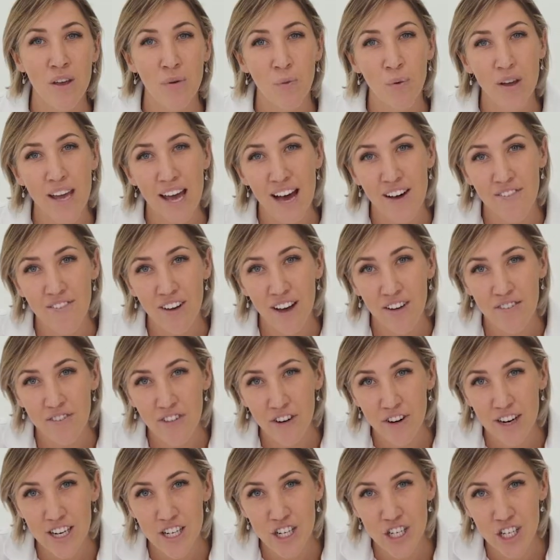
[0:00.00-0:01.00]
we have a
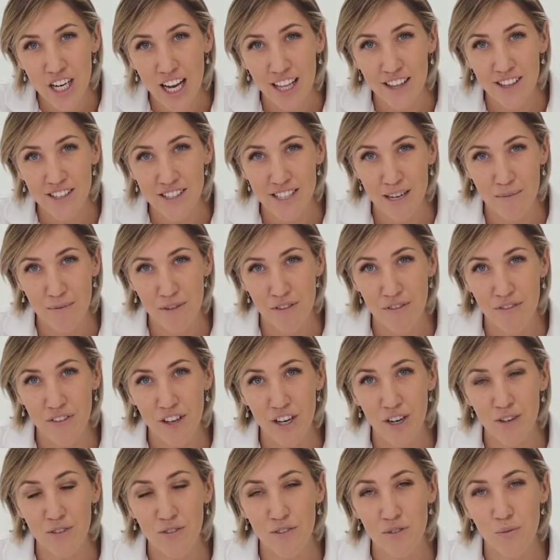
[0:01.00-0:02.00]
very shallow depth of
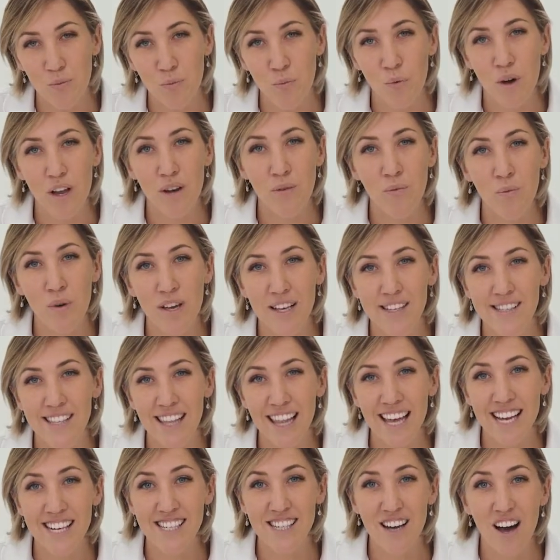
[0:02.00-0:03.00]
field. When we
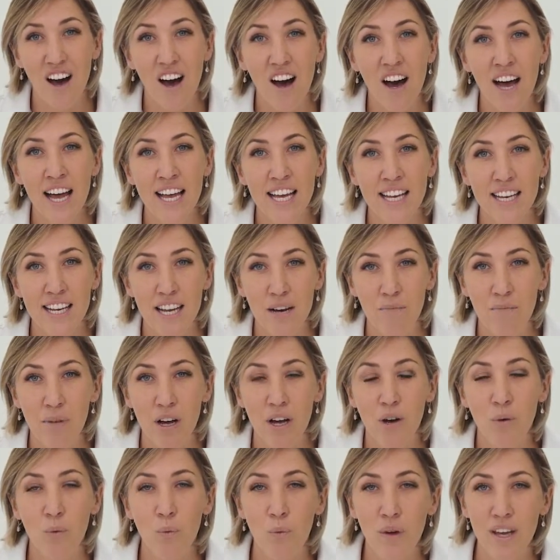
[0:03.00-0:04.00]
select a higher
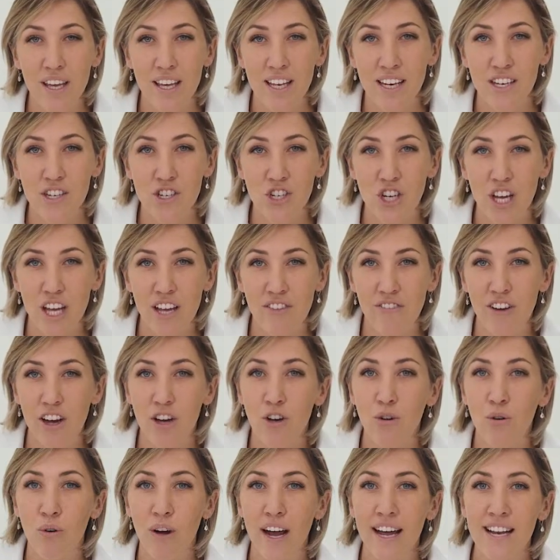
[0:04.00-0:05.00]
number, we can achieve a
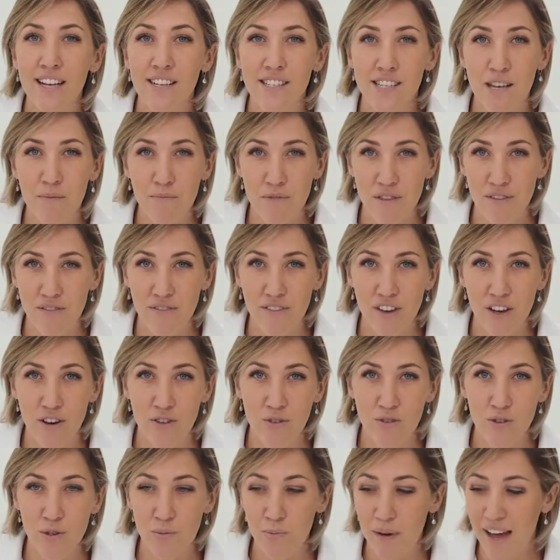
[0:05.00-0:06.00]
greater depth of
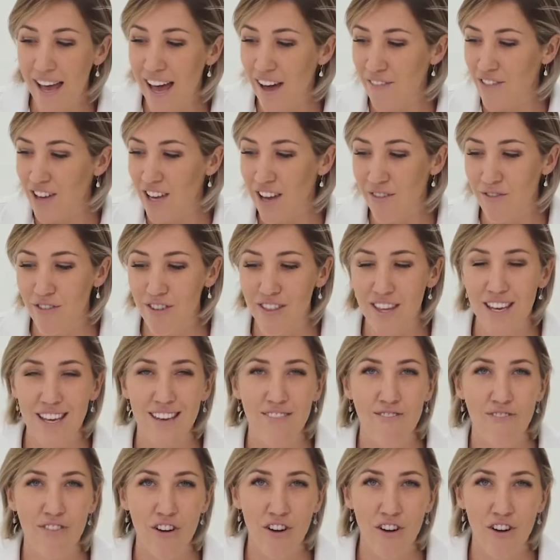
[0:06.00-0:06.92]
field by having everything in